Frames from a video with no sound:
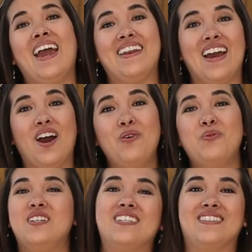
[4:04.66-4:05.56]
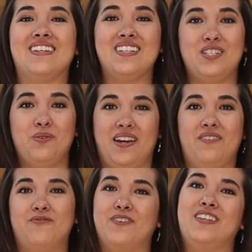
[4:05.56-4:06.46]
And now we just need to
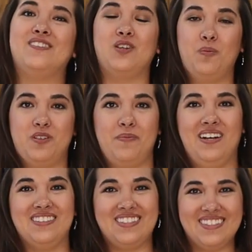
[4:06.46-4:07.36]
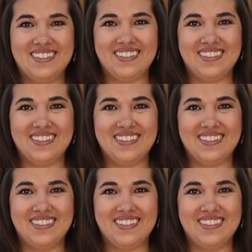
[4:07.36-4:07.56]
wait for the soap to melt.